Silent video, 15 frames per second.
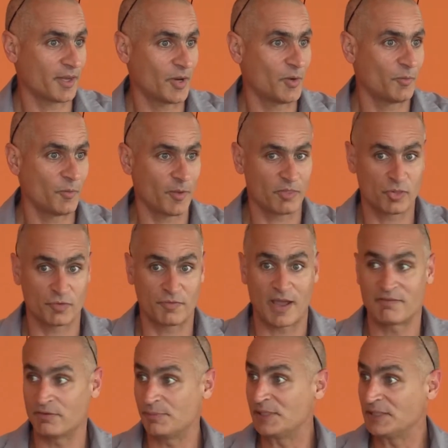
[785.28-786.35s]

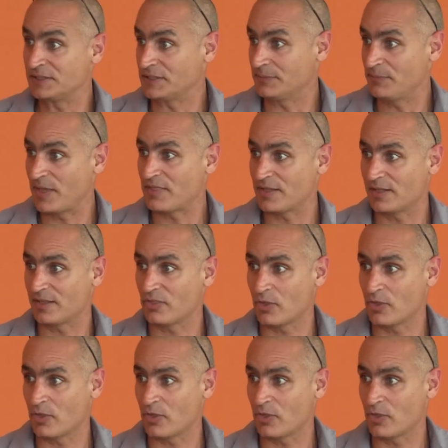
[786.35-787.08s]
survivability, basically.